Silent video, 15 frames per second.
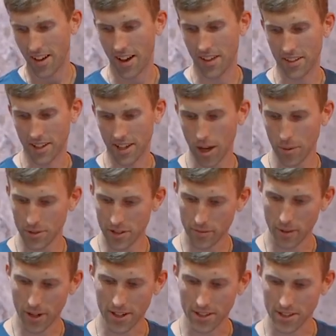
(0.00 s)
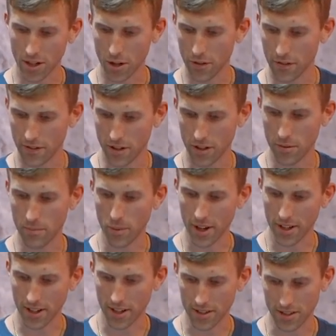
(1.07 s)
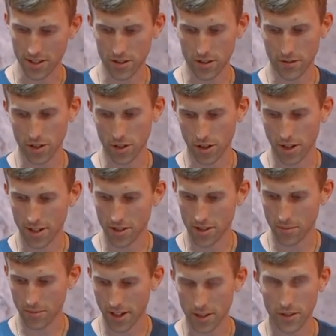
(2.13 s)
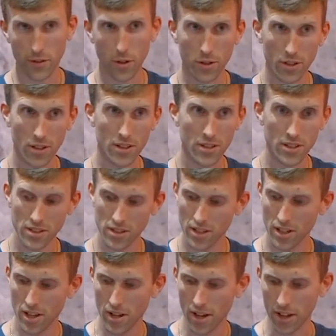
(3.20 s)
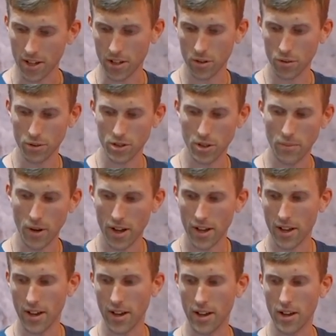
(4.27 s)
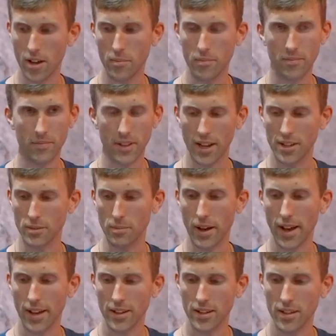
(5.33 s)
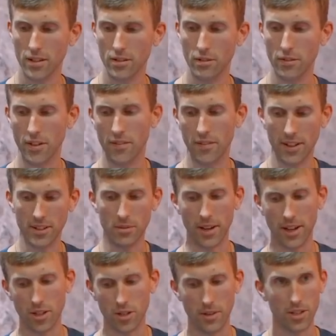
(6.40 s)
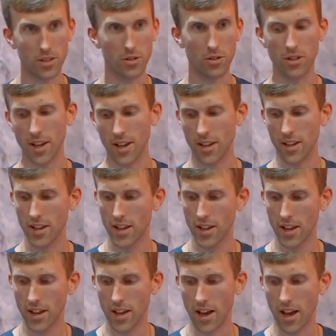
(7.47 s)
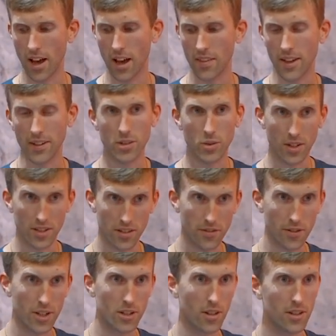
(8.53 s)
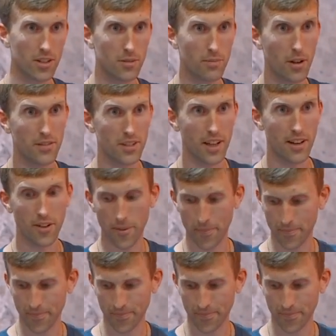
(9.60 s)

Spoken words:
And the Captiv by itself, if you're buying it as an individual item, that's $4. And you can also buy it as a pack with the Phantom HMS screw gate, and that's $23 both together.